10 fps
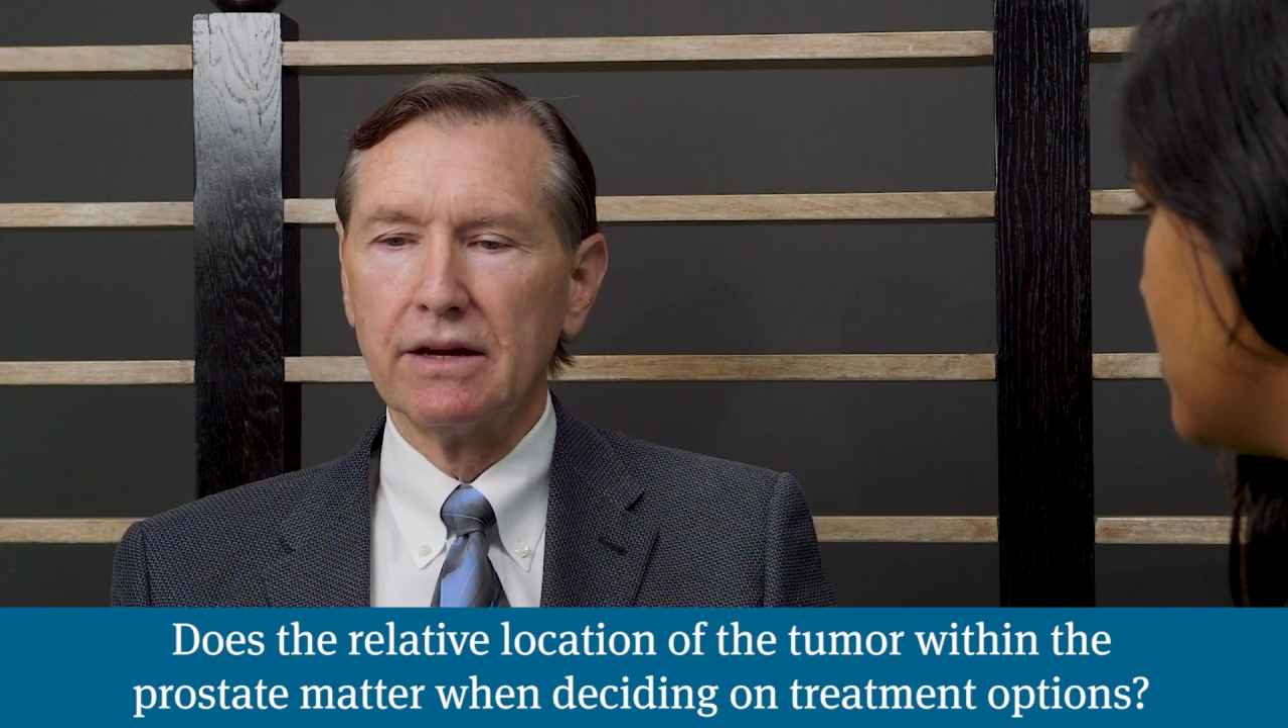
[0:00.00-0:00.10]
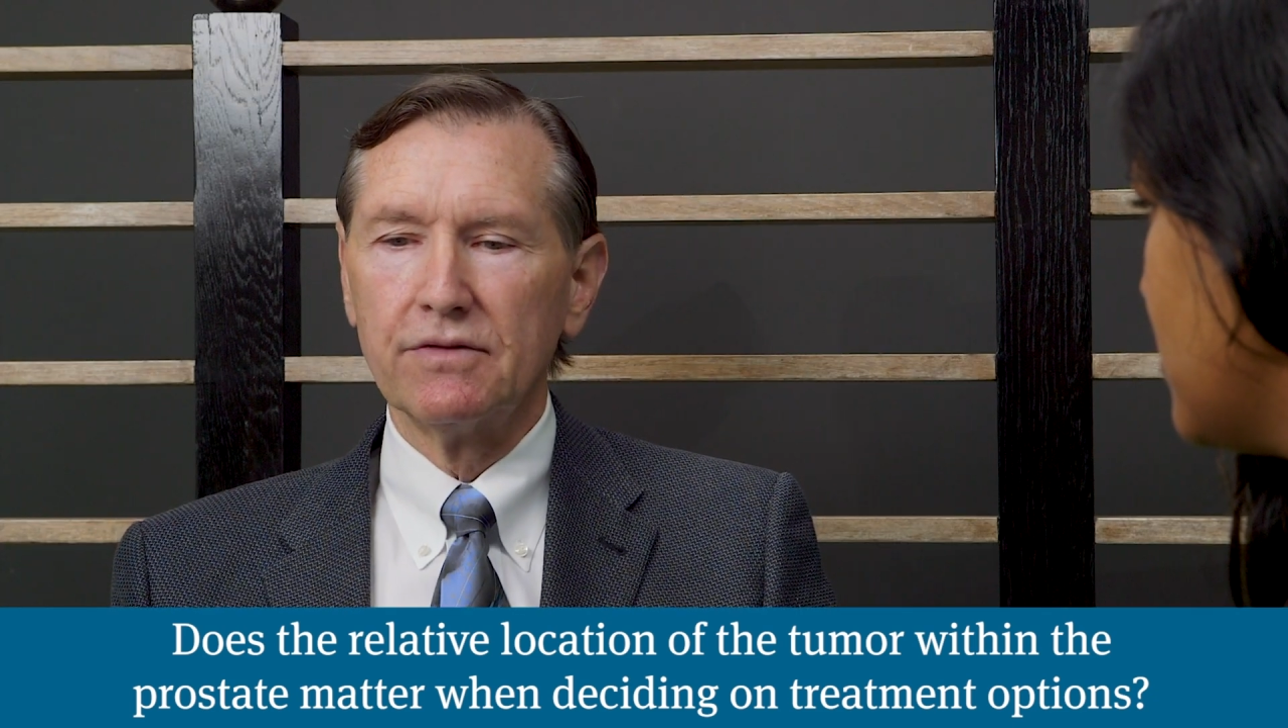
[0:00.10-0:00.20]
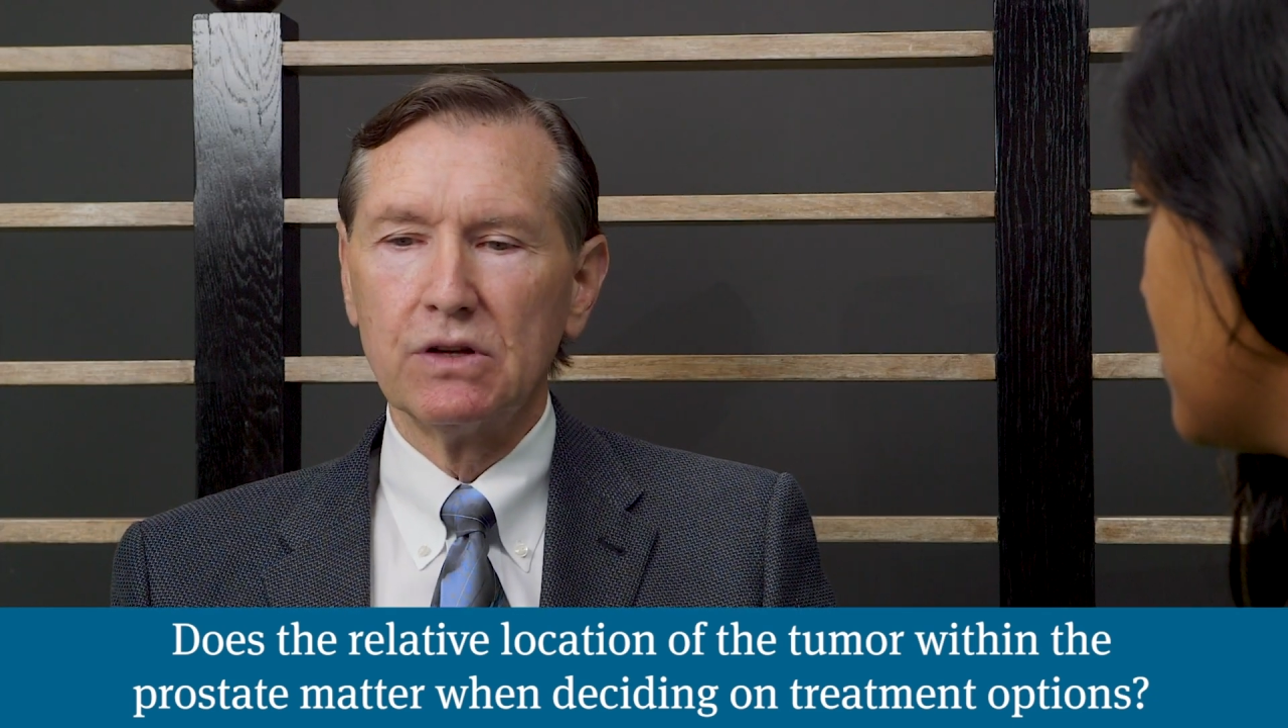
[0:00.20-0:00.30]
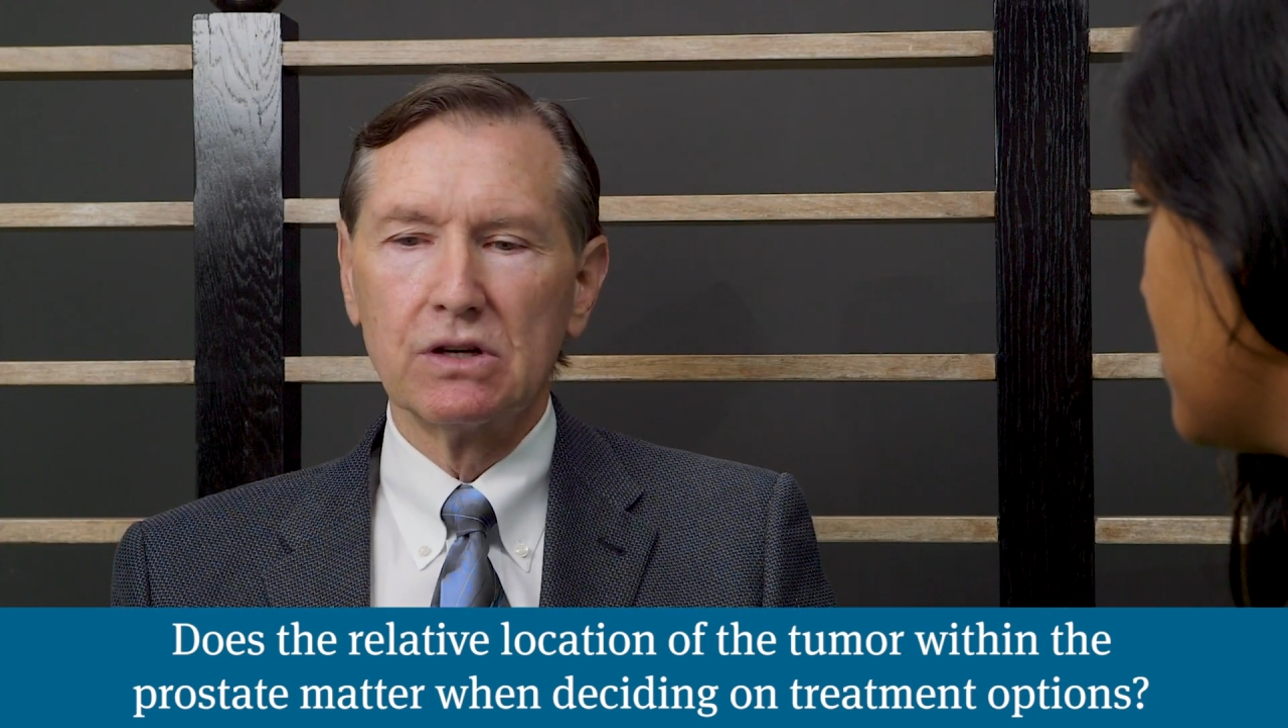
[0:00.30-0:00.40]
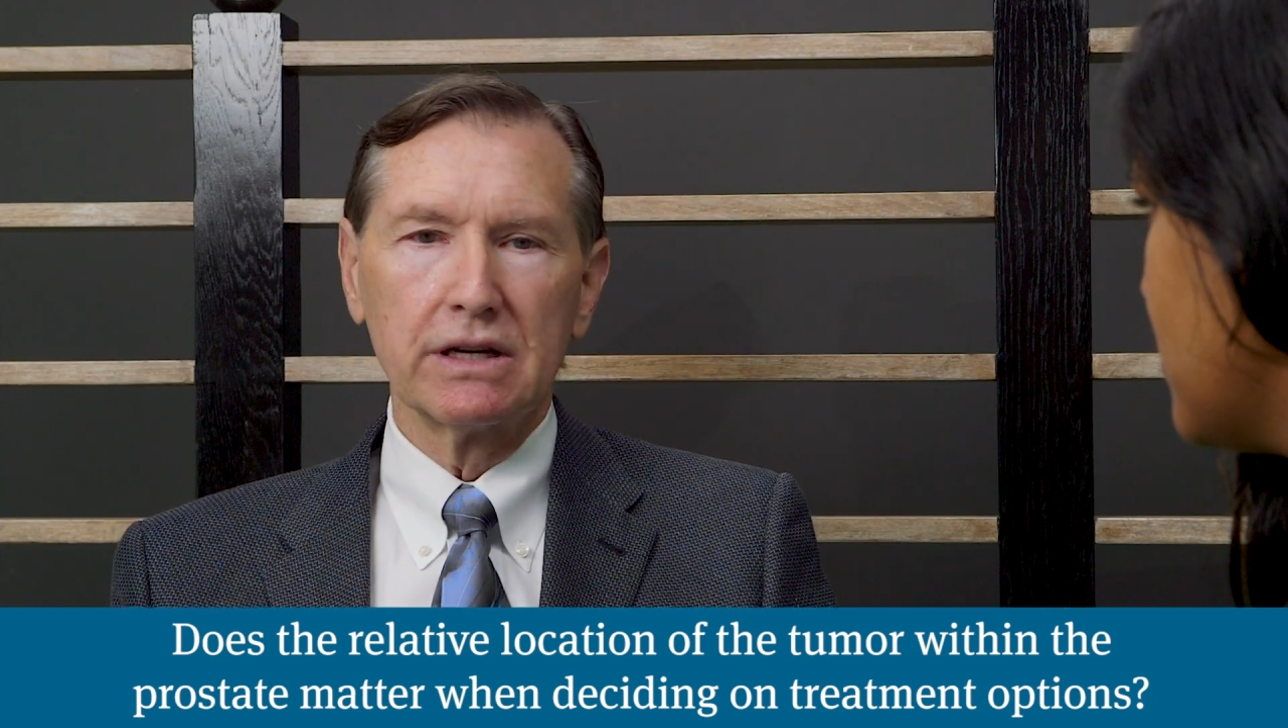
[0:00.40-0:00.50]

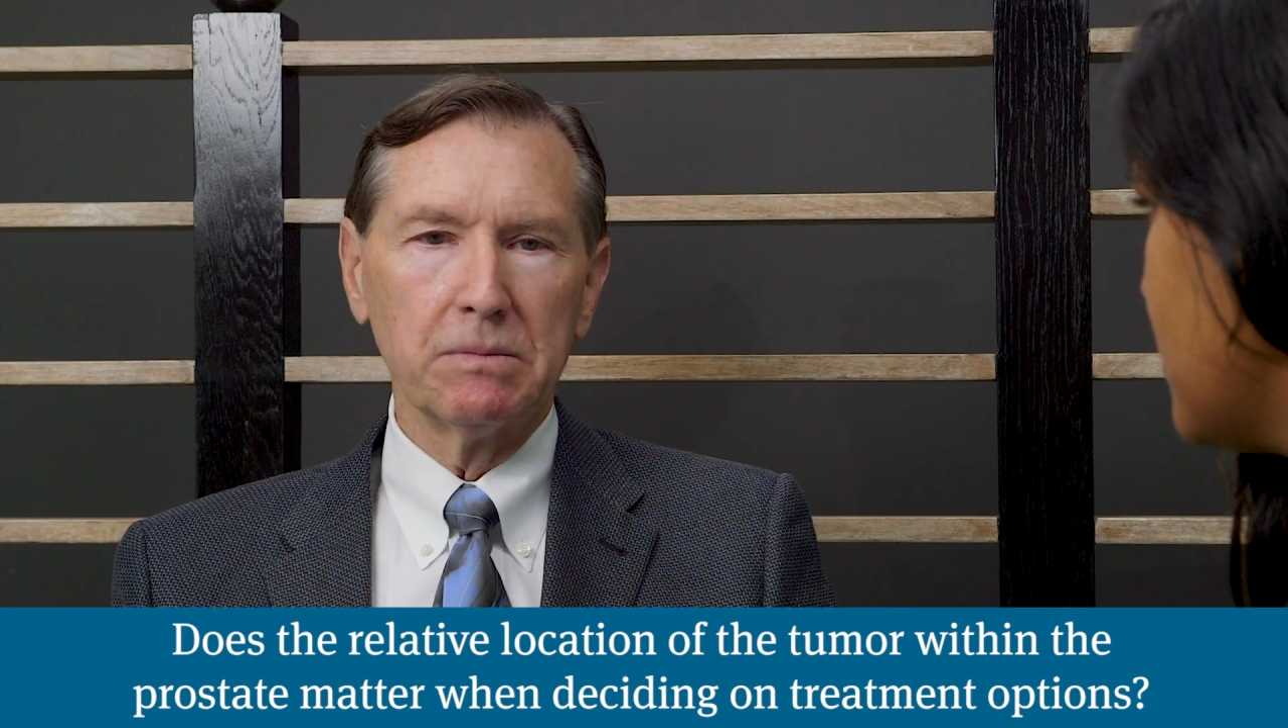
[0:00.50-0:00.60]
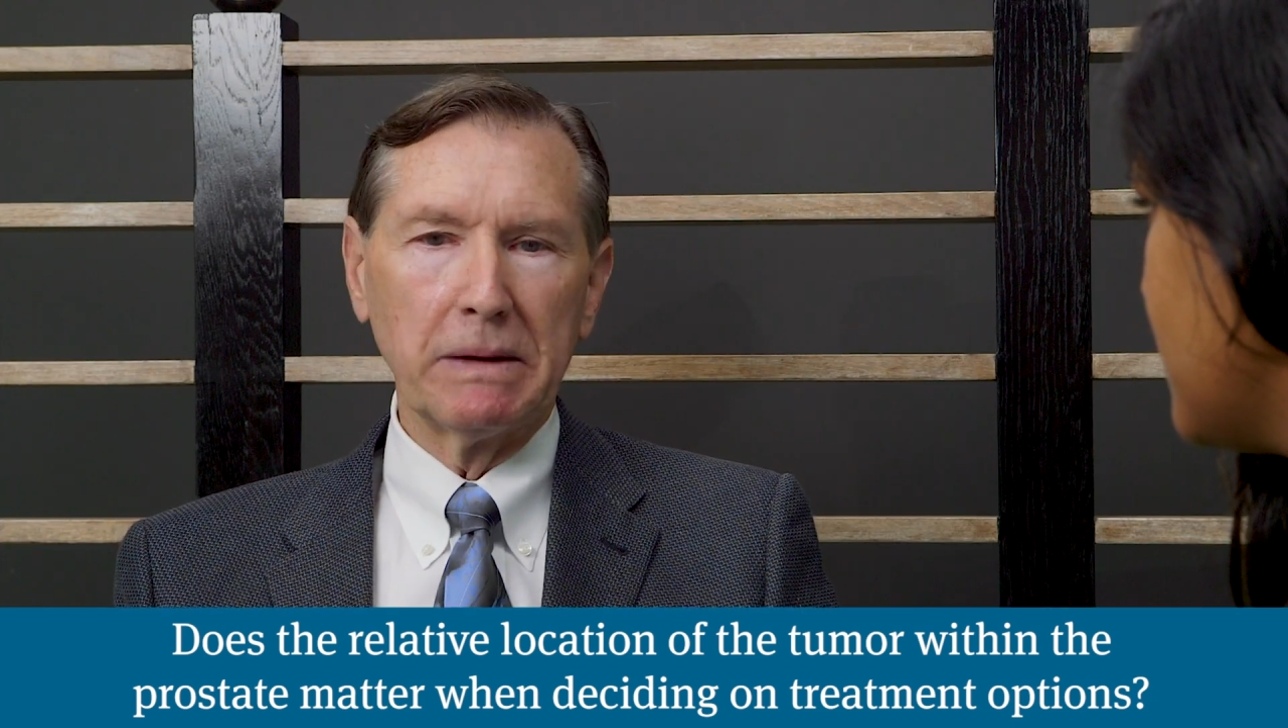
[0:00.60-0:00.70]
if you look at